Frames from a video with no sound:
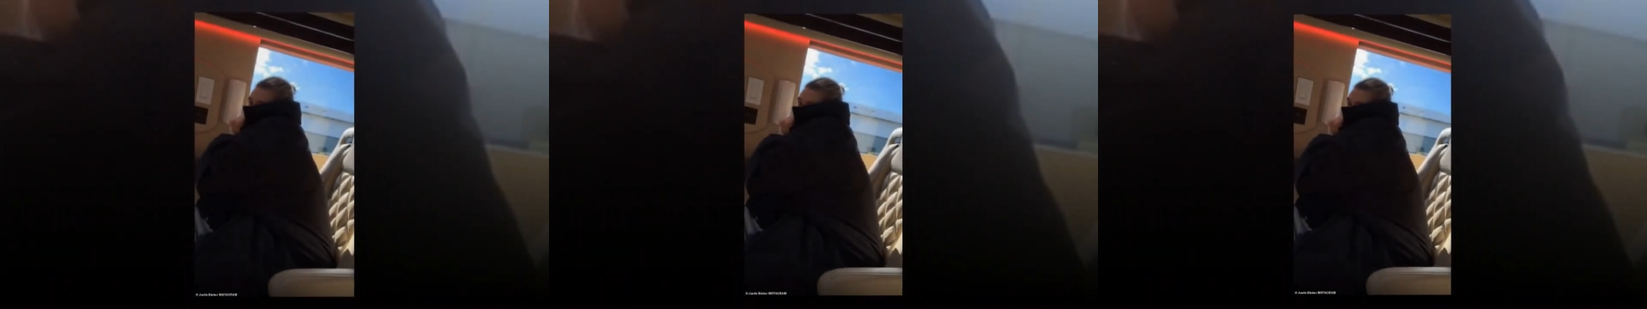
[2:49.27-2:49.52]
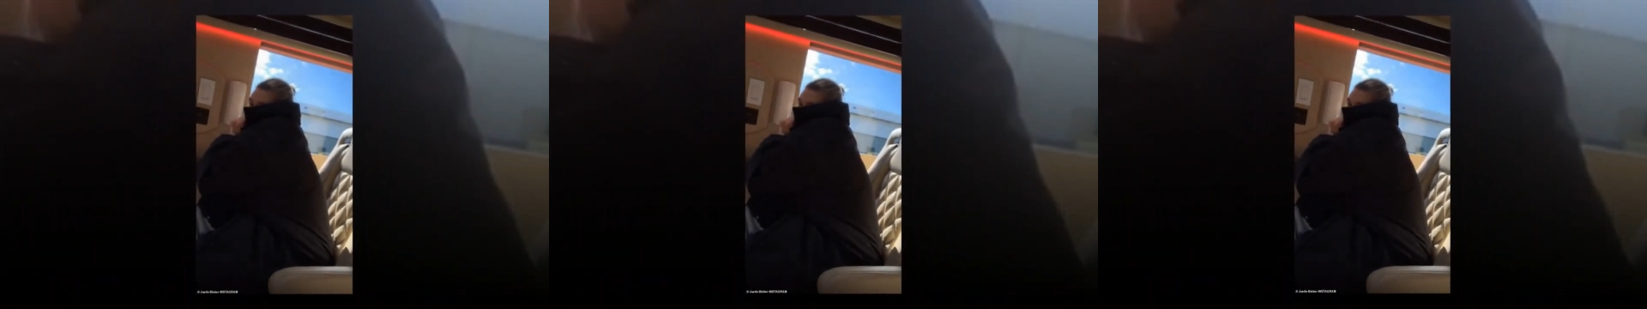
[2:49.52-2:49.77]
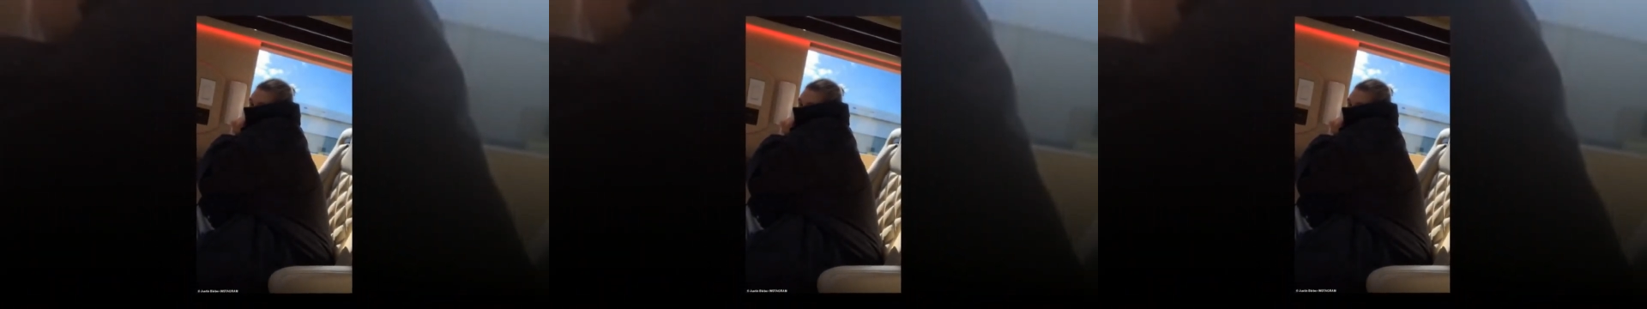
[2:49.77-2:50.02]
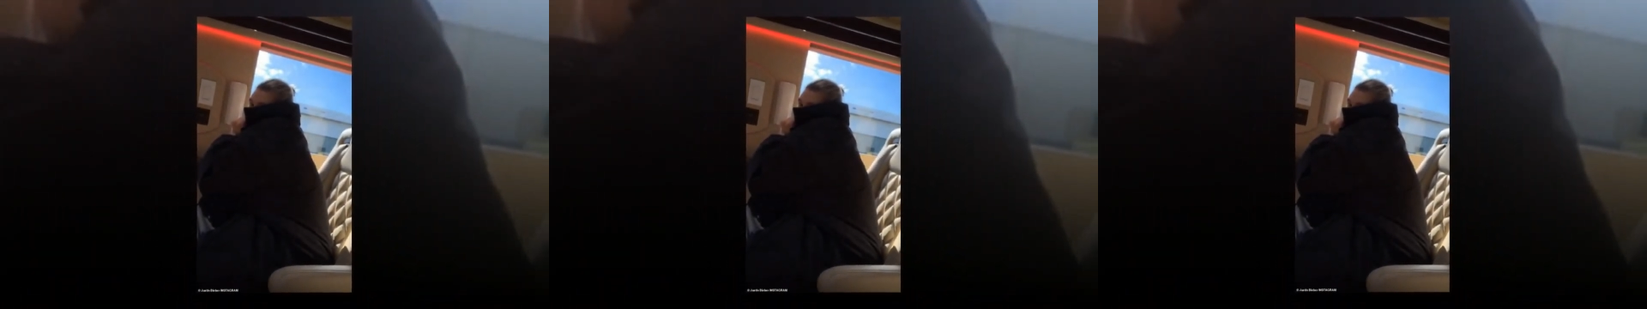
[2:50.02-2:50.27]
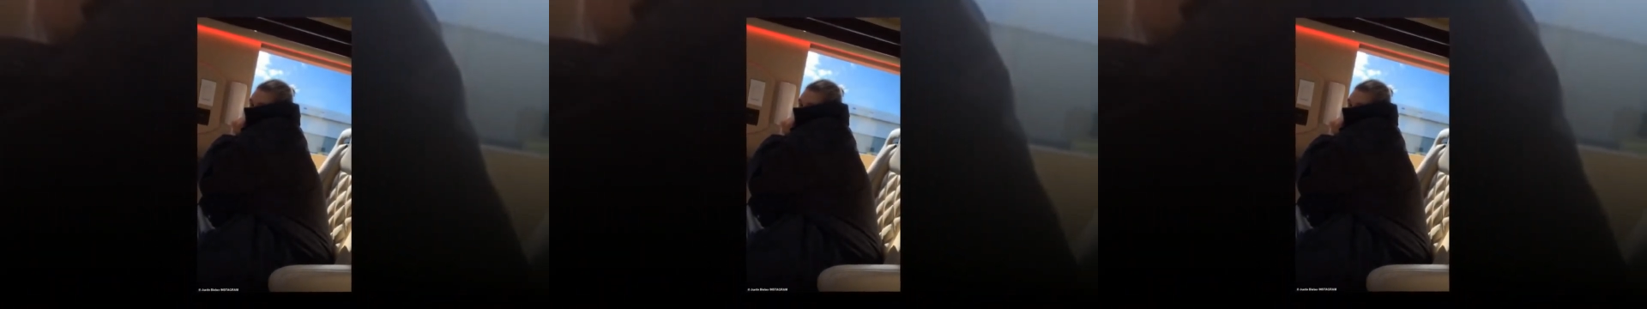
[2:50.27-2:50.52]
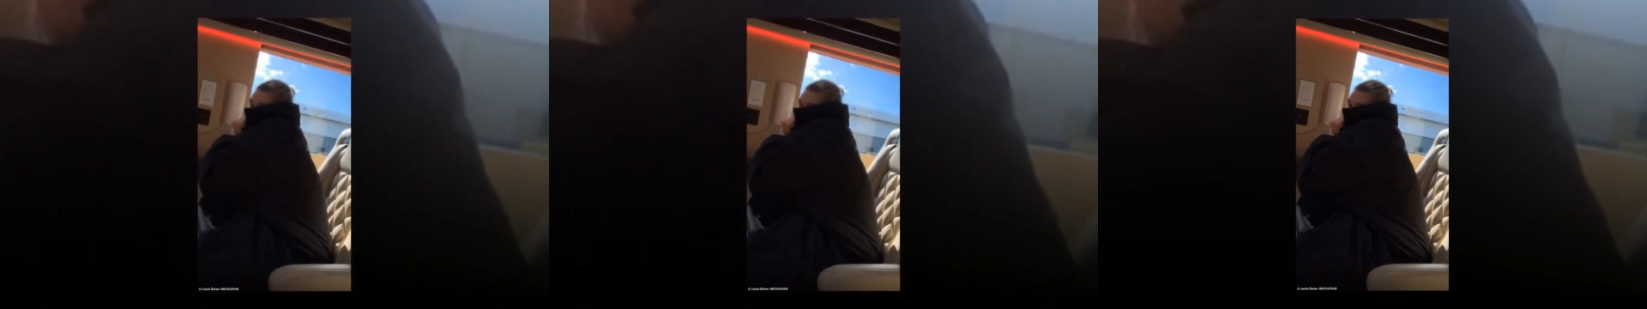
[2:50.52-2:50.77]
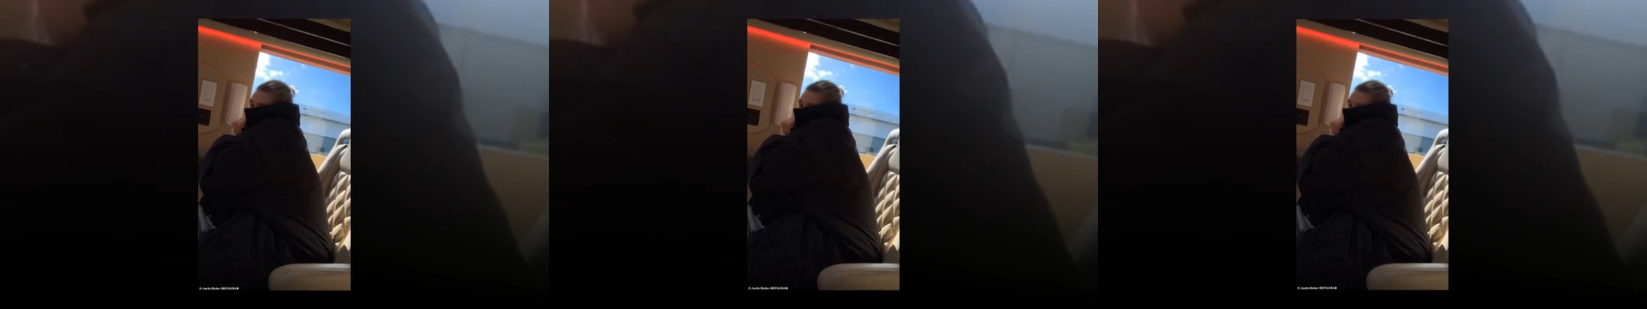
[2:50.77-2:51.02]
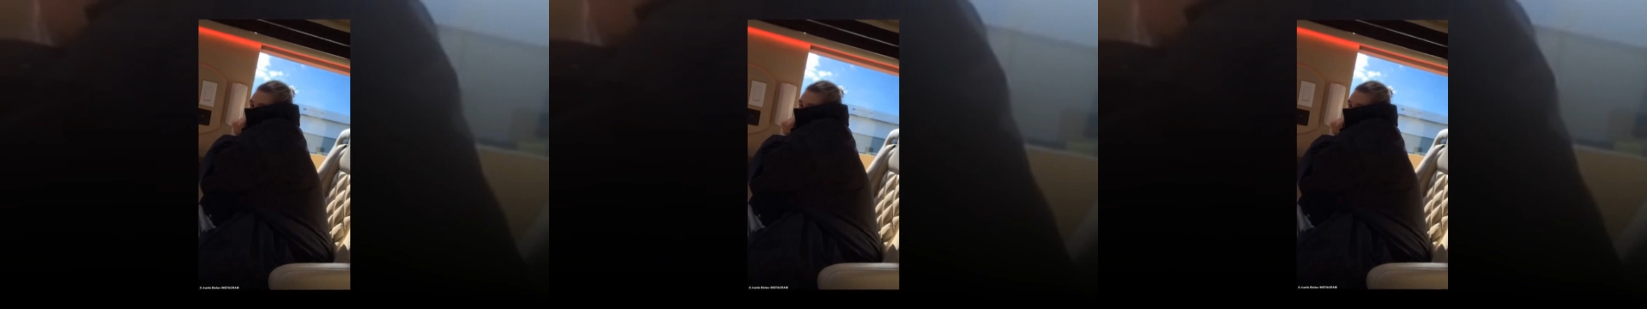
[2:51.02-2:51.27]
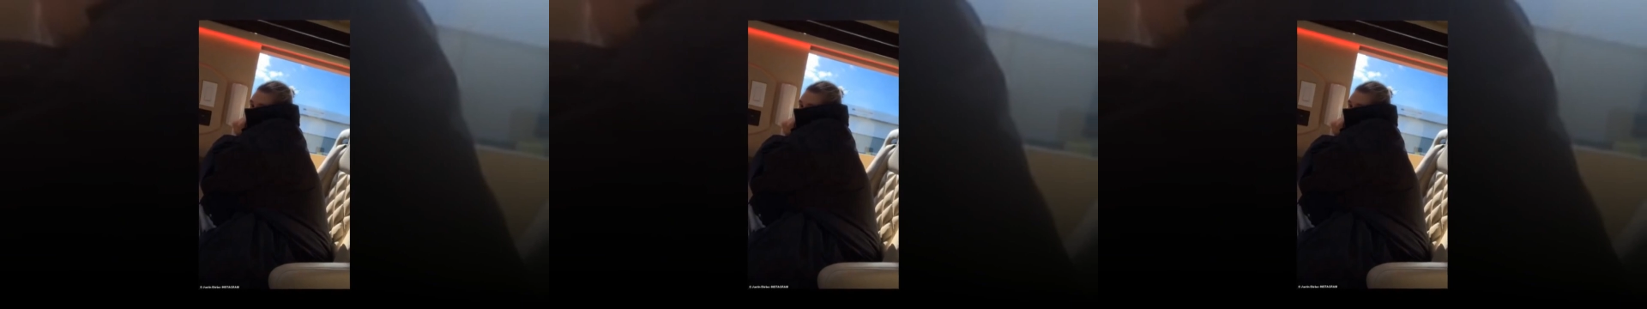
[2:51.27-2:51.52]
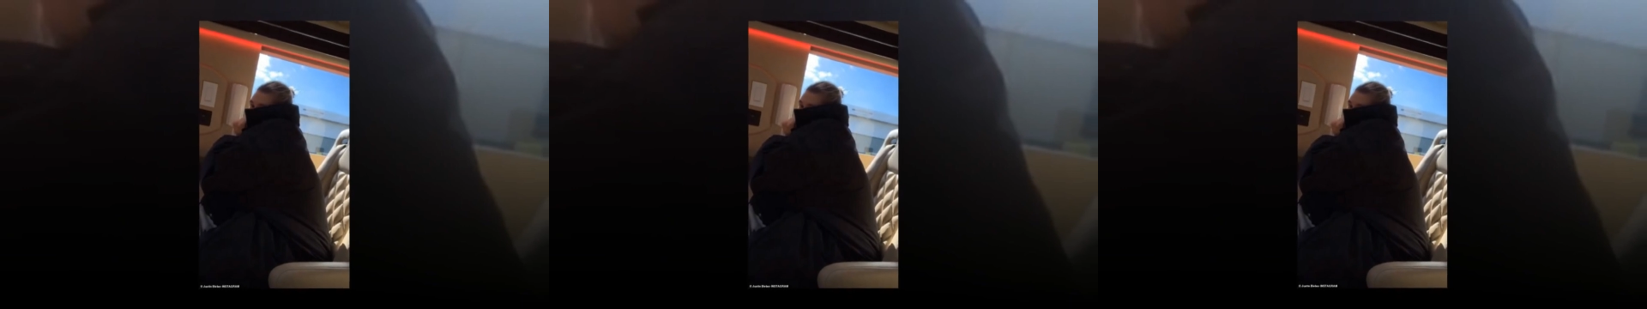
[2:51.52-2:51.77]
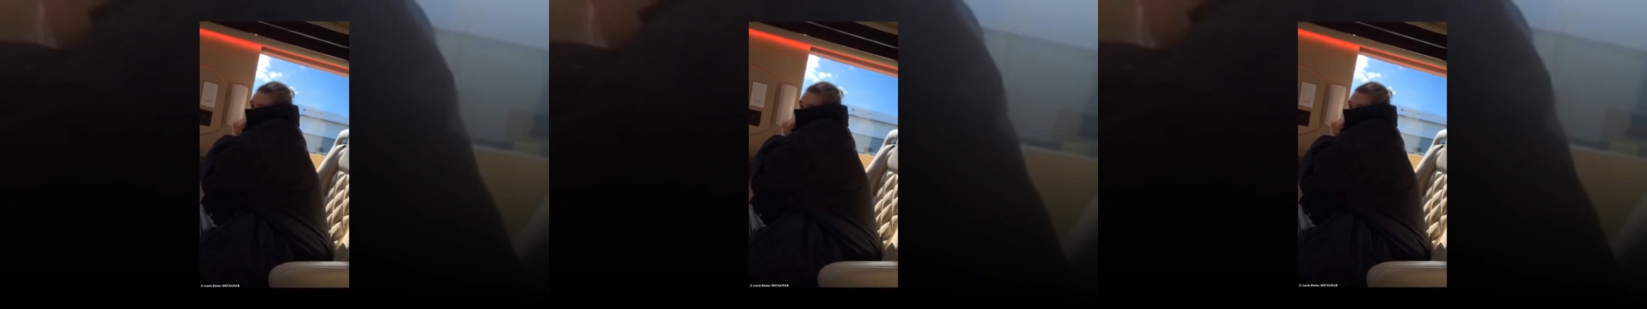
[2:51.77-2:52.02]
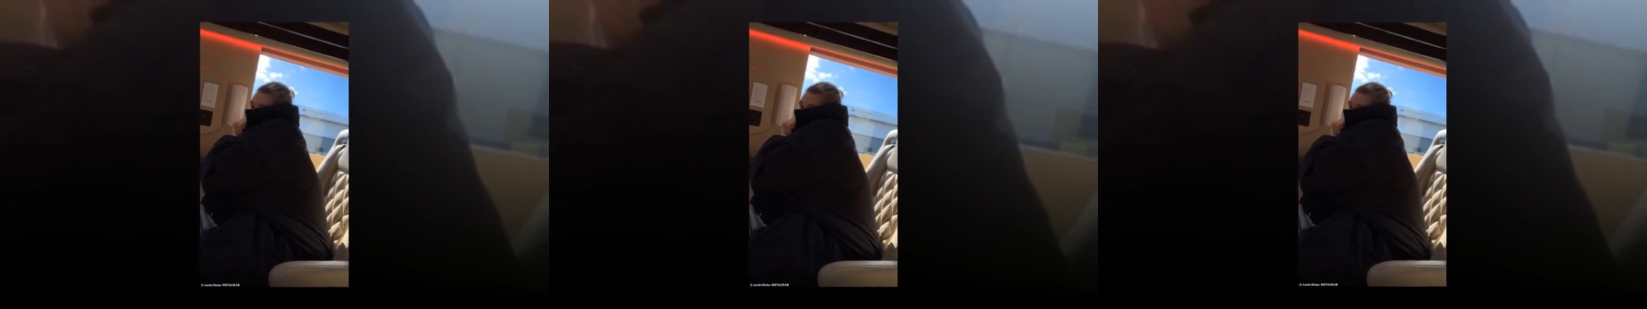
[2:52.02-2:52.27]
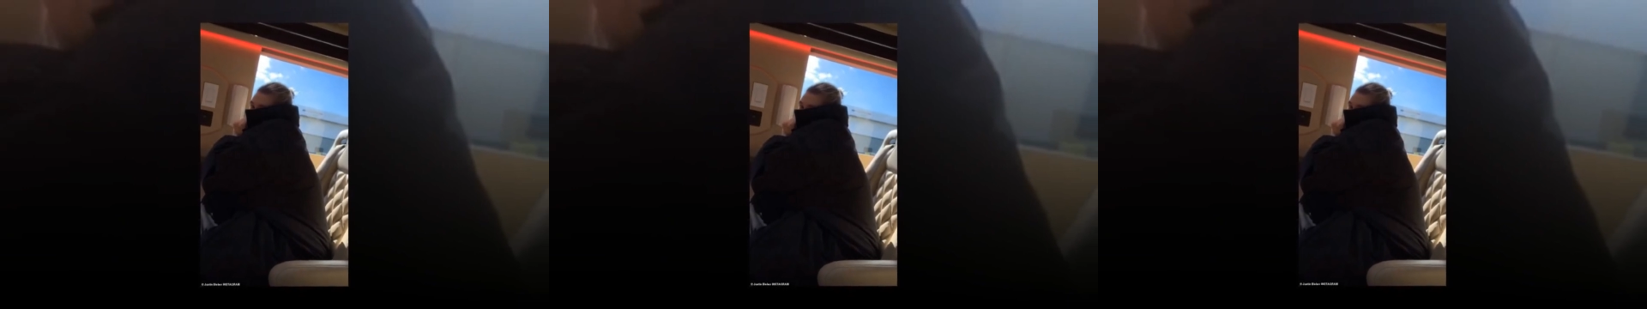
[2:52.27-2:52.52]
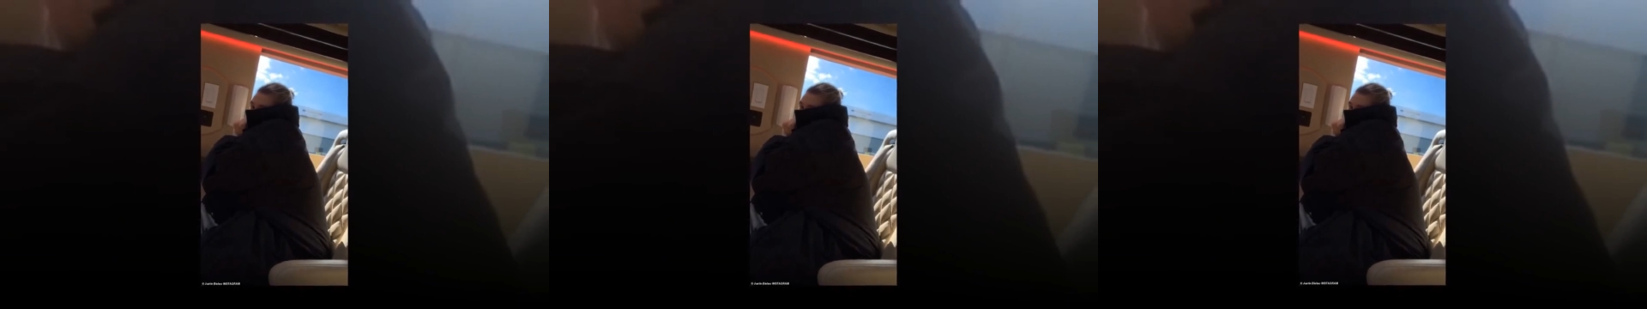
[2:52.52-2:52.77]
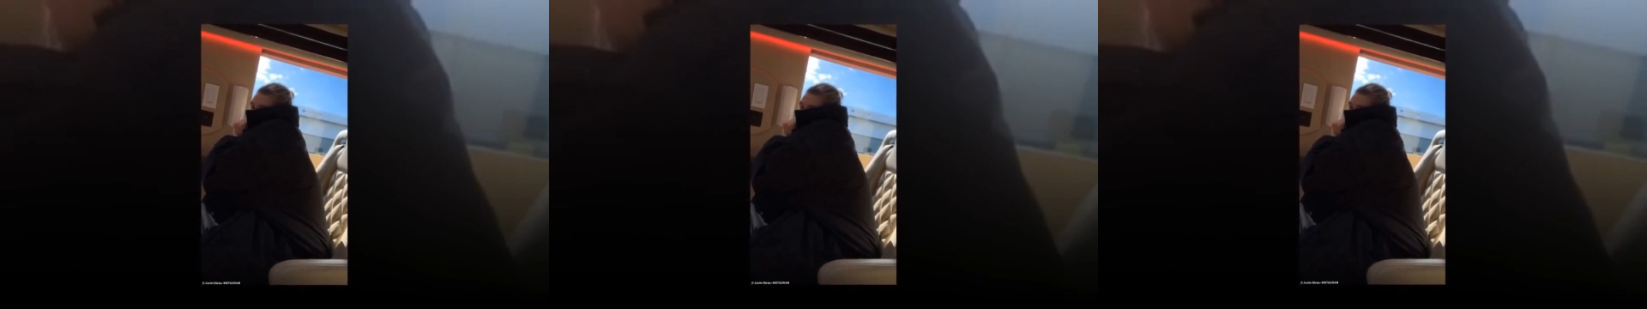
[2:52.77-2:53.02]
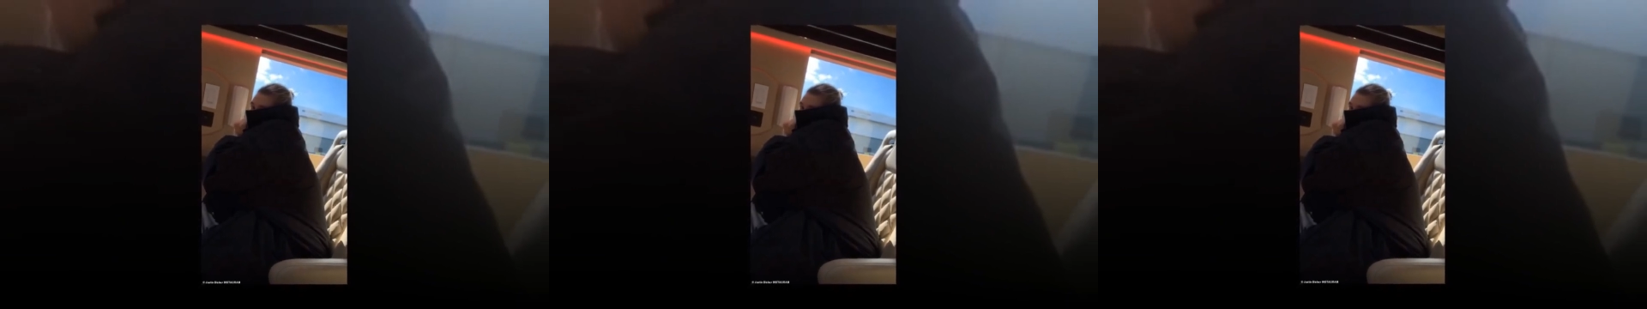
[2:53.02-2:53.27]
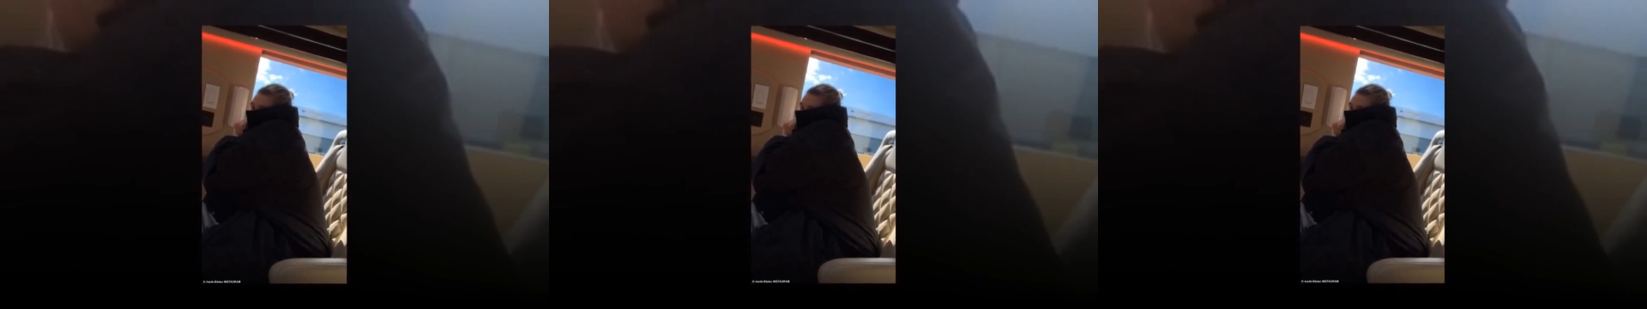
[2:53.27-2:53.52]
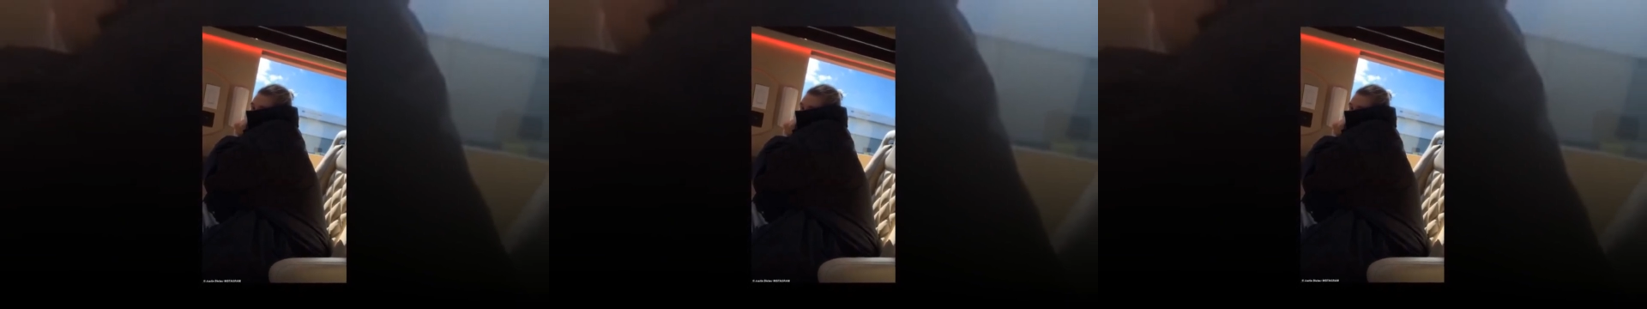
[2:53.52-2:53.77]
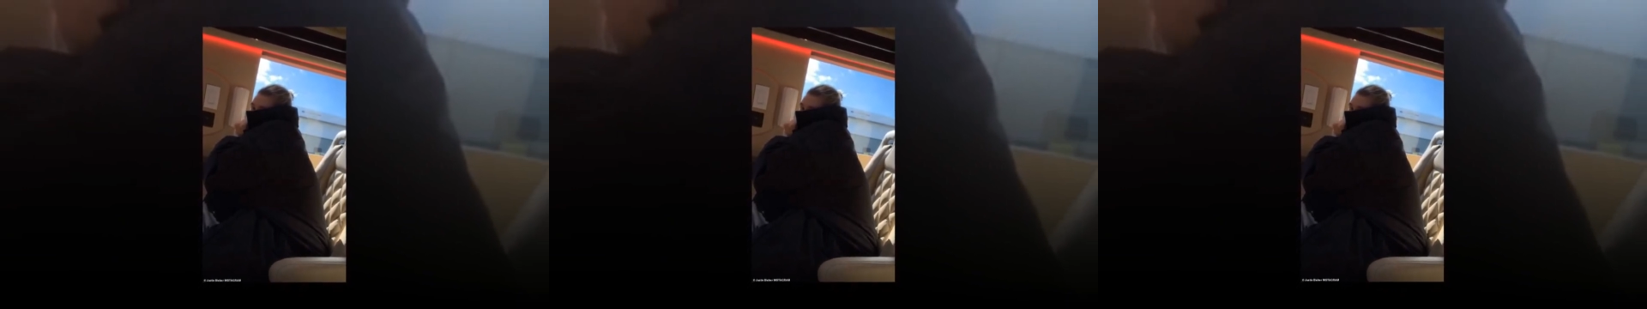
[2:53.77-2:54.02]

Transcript: Nobody's mouth can be seen.